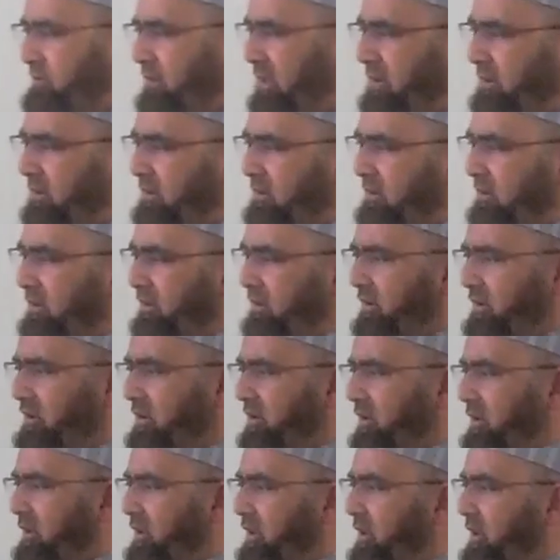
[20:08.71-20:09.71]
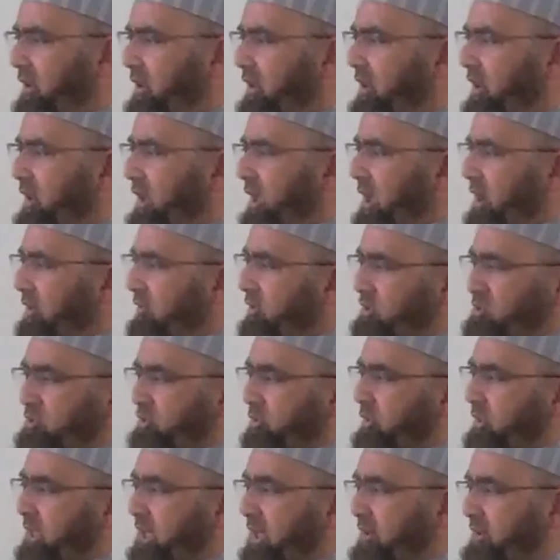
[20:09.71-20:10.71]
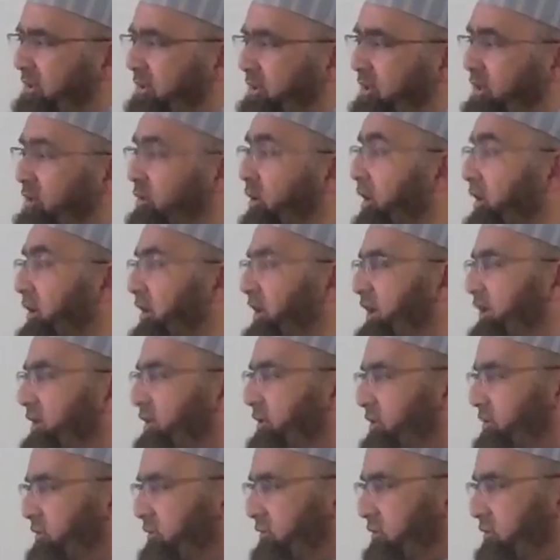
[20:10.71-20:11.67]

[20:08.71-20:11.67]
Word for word: right? And Rasulullah did not eat.